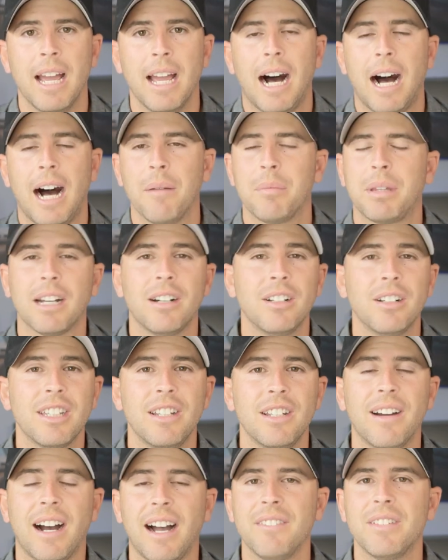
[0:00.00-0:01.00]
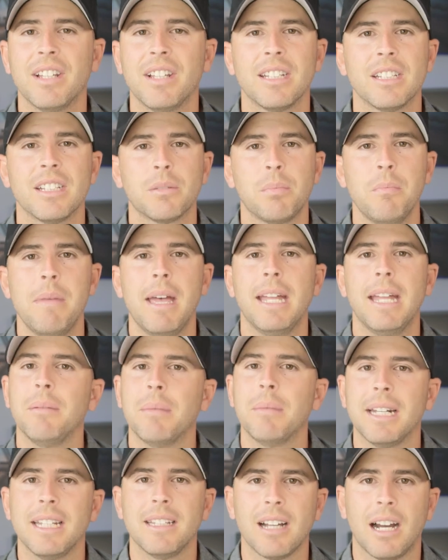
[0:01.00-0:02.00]
I'm telling you, I've done this many,
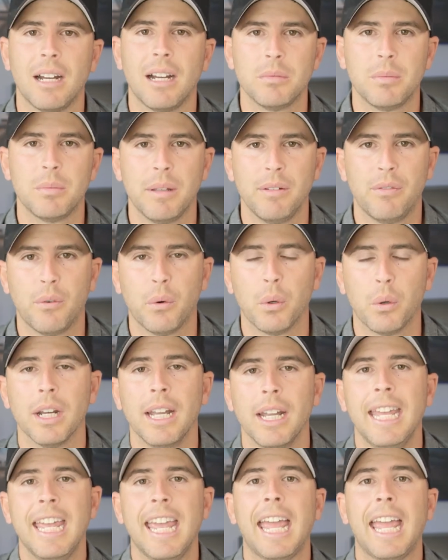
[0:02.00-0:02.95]
many times before.